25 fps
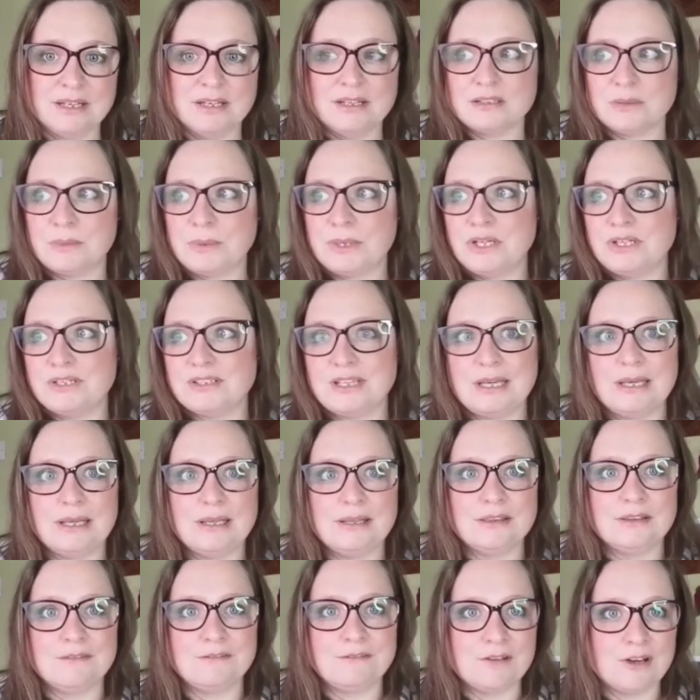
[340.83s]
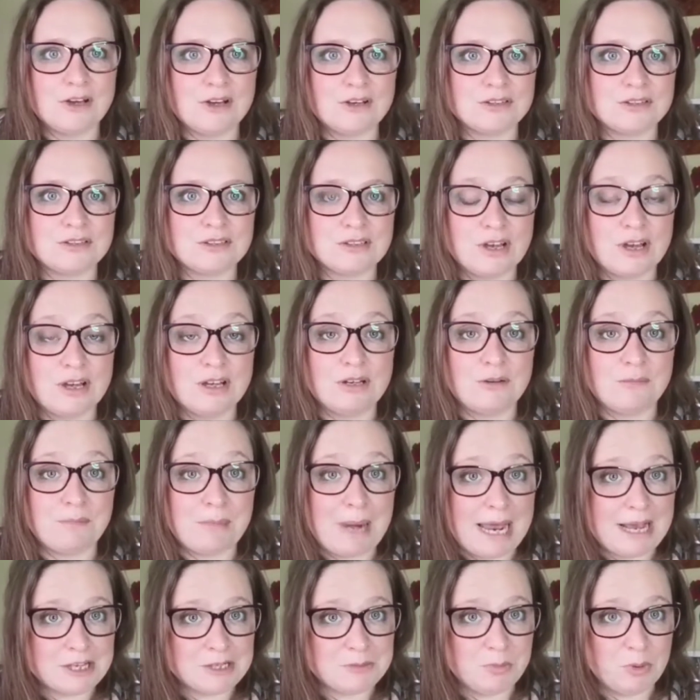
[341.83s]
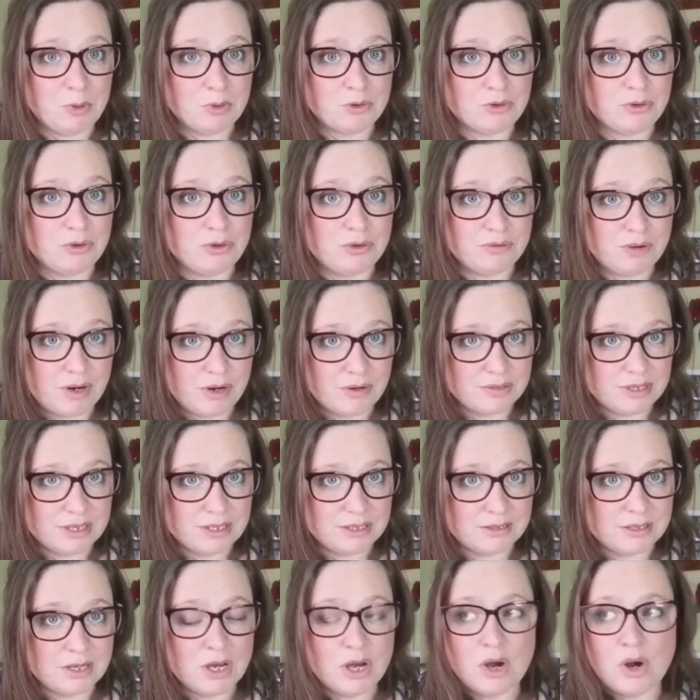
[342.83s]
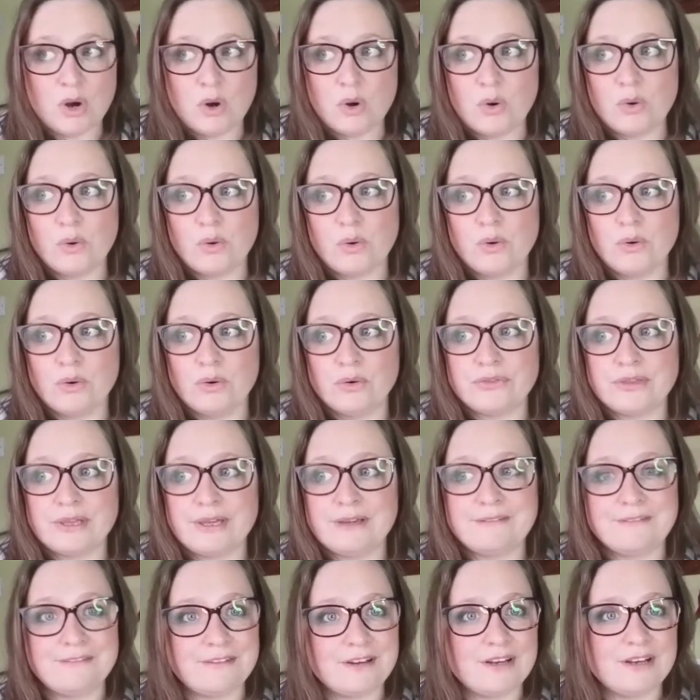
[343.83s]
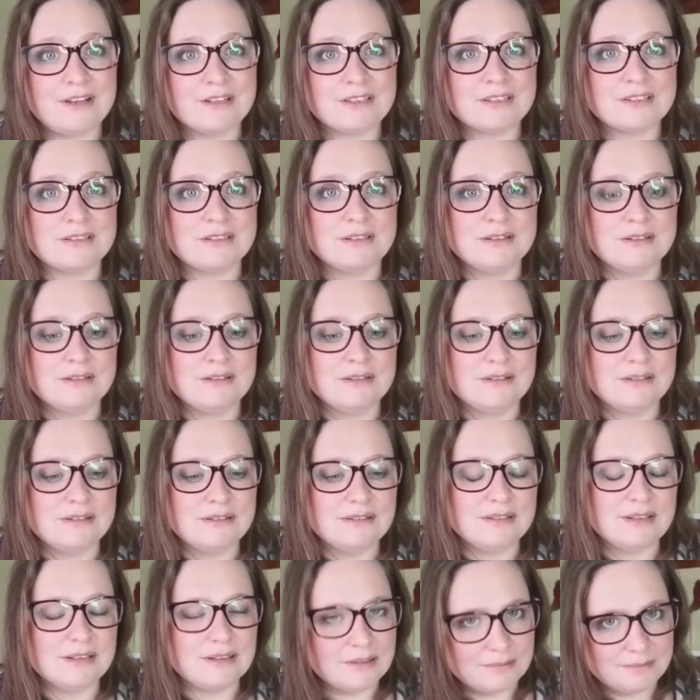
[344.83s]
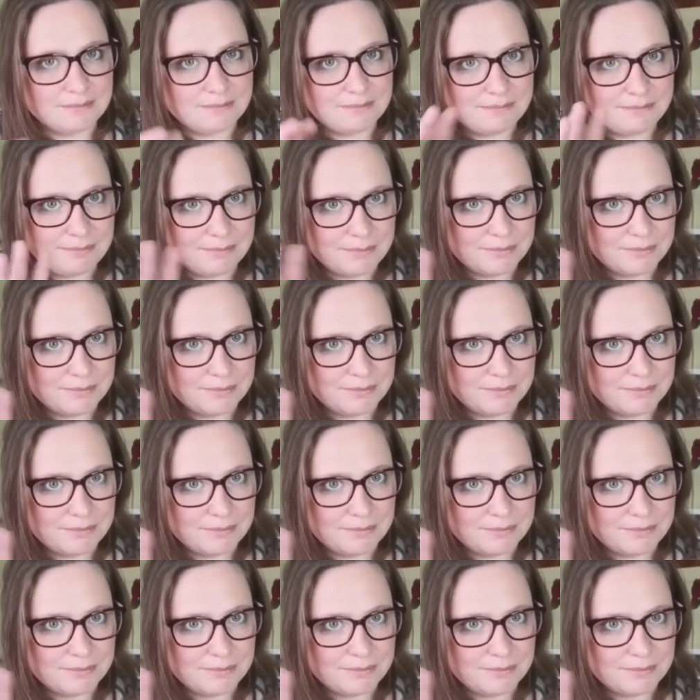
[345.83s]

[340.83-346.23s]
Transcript: So when you see the first sign of black spot on your roses, or the first little